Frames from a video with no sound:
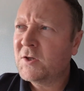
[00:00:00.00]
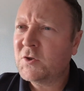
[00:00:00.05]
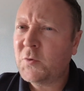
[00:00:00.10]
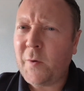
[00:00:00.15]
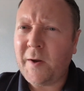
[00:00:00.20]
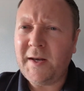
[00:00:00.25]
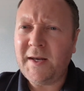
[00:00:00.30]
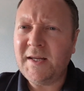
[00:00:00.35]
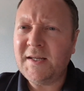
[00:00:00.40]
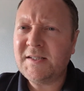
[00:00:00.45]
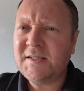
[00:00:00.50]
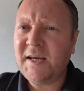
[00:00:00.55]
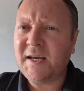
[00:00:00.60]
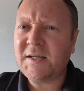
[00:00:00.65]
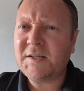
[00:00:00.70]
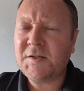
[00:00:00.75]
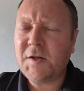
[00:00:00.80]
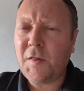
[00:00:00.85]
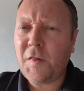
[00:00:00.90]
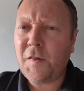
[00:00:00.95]

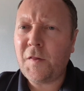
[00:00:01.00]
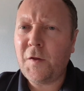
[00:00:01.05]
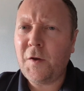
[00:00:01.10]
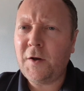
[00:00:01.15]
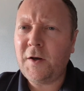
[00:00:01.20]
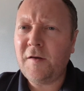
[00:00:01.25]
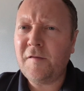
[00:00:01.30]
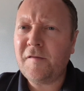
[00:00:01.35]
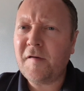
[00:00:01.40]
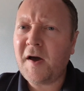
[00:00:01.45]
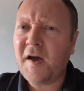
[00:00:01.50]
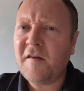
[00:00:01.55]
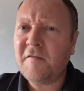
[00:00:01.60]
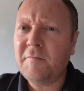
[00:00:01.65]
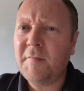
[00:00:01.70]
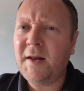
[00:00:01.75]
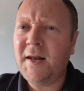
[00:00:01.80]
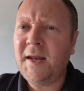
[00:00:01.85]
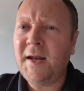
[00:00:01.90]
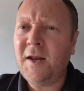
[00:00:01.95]
26 to 35
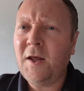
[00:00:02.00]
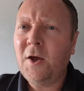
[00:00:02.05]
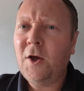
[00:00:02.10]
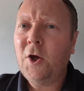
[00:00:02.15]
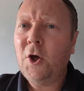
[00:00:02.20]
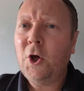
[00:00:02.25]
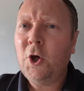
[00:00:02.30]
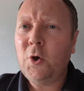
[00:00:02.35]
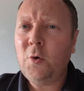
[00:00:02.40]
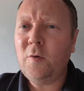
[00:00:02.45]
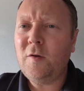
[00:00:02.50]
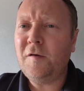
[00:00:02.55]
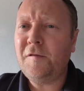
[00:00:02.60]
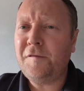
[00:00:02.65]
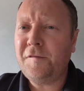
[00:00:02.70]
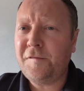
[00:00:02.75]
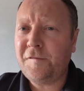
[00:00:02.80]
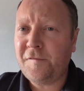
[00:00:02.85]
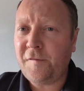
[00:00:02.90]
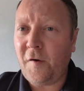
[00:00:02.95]
million. Who the
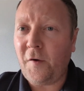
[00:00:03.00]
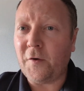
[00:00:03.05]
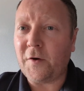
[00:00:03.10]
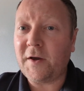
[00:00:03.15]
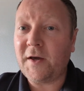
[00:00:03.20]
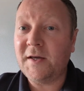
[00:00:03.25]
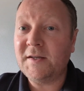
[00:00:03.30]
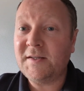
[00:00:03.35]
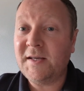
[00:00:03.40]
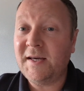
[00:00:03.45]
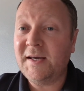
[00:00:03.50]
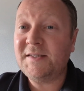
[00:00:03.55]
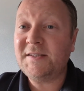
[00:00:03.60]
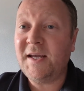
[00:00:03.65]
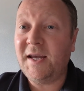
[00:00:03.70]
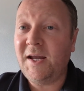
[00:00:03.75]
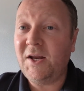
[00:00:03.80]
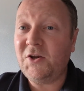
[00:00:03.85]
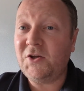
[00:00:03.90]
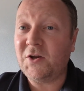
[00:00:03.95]
fuck is
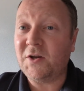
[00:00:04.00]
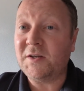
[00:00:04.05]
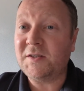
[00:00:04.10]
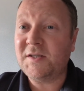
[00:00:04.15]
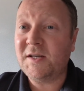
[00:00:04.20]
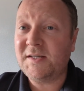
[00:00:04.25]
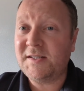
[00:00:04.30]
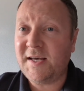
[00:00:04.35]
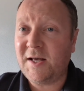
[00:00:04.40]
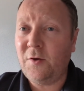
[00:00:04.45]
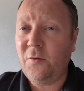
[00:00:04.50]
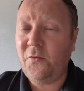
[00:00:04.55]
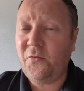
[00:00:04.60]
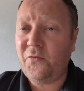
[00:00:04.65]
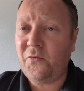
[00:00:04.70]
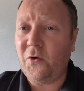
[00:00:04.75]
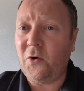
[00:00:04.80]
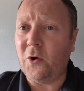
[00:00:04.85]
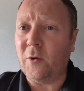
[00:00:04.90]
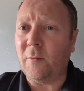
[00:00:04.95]
his agent to tell
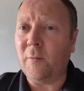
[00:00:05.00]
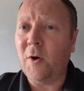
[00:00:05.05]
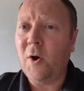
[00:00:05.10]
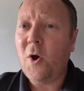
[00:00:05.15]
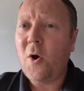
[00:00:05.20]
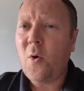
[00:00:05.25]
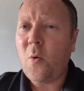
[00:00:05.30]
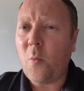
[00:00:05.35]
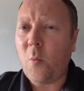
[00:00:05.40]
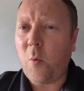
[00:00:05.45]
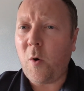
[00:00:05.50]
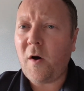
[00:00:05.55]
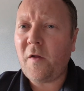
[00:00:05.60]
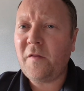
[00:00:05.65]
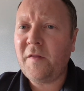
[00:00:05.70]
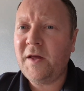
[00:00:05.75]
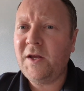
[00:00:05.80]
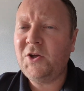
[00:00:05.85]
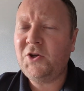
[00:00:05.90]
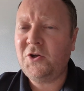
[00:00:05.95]
Fulham
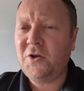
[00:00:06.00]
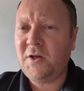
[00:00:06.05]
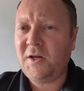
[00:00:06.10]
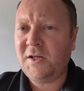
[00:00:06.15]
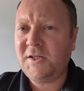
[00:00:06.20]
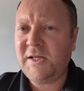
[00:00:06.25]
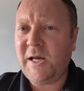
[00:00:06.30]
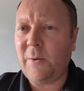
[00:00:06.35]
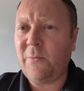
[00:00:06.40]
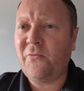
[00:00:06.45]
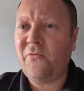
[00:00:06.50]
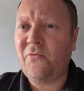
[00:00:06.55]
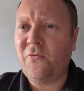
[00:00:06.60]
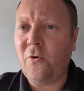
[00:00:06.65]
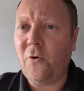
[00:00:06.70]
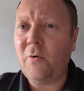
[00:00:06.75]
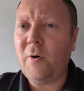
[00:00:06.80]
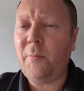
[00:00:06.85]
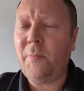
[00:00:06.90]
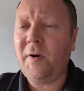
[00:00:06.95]
what they should accept
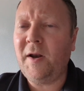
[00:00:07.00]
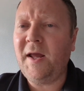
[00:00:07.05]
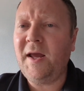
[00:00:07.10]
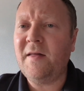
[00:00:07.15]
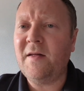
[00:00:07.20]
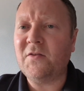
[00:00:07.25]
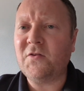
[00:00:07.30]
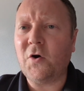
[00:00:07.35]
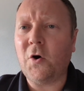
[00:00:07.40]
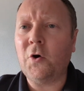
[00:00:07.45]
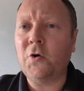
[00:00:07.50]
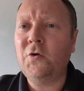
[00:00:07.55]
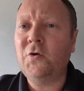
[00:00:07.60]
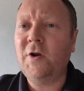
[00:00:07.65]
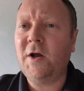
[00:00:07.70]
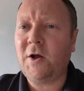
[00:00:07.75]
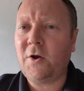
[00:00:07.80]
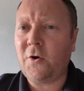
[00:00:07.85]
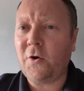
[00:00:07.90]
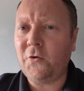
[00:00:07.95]
for a player that's
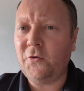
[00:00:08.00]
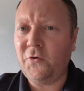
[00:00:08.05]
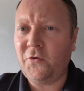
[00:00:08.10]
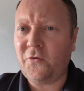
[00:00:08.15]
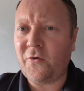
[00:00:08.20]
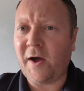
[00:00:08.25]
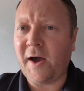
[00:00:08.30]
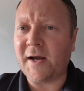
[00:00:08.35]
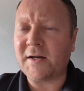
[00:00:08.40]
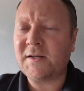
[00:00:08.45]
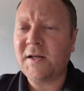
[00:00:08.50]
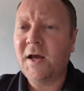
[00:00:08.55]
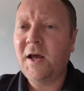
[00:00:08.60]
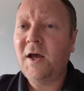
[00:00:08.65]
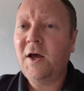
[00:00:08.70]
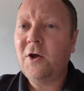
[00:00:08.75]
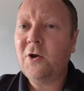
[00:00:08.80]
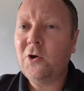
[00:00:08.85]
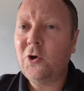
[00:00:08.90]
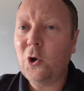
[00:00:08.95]
under contract?
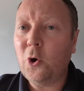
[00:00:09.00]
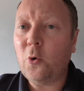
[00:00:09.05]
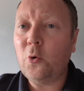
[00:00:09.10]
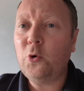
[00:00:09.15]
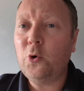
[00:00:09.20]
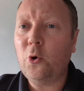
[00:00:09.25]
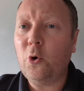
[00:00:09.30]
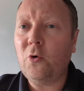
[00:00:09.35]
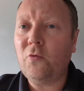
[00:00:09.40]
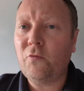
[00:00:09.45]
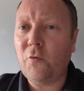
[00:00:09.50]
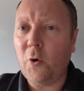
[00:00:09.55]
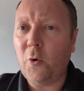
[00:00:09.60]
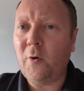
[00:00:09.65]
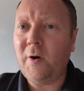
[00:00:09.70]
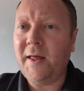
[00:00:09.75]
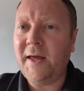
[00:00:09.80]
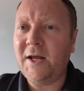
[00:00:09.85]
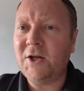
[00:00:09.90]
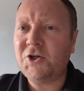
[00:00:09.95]
Know your
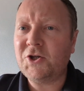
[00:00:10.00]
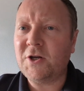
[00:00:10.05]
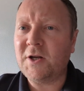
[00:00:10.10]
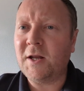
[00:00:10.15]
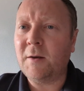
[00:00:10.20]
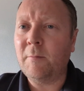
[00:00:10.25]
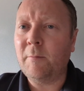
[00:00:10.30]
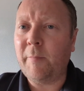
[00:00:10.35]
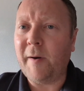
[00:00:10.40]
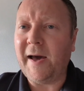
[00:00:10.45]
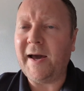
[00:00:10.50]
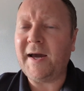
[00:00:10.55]
role, agent, and